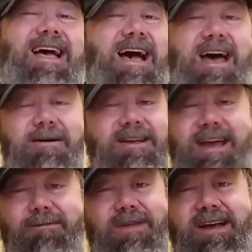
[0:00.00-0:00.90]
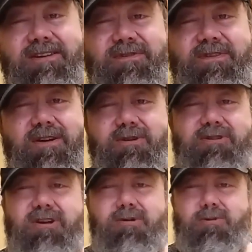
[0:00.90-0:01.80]
Anyway, yeah, that is, folks.
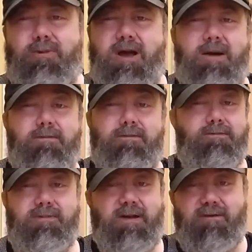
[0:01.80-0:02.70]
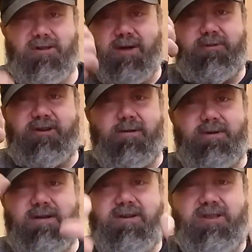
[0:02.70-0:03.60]
So give it a thumbs up,
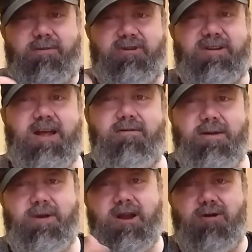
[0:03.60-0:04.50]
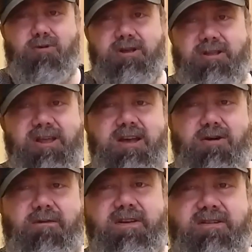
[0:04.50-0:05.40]
give it a thumbs down, let me know what you
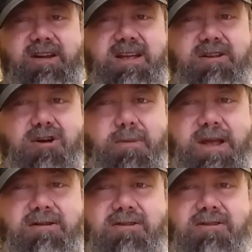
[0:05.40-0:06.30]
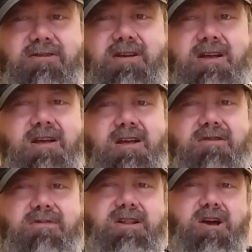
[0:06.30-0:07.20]
think, obviously, in the comments.
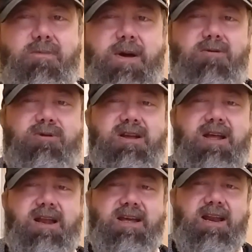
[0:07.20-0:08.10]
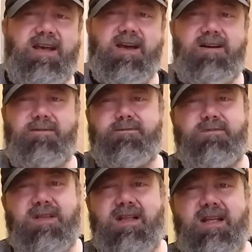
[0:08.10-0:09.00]
Ring your bell, ding-a-ling-a-linger,
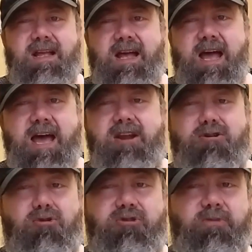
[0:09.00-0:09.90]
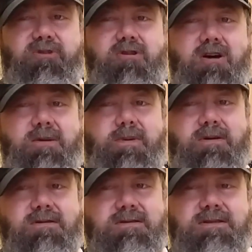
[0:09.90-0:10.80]
and of course subscribe.
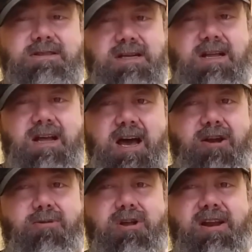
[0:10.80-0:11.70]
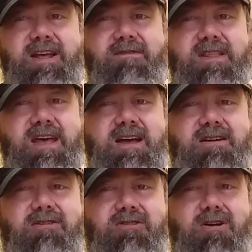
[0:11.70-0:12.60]
And I'm gonna leave it
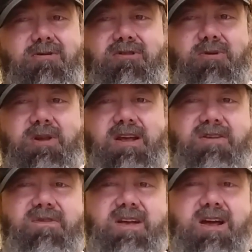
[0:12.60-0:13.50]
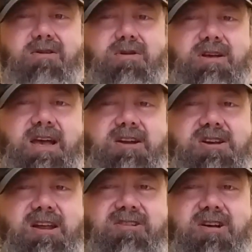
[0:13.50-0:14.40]
there. So until the next video,
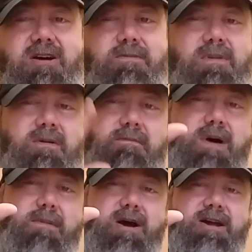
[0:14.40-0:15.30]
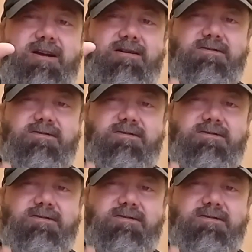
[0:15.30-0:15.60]
catch you next time. Bye bye.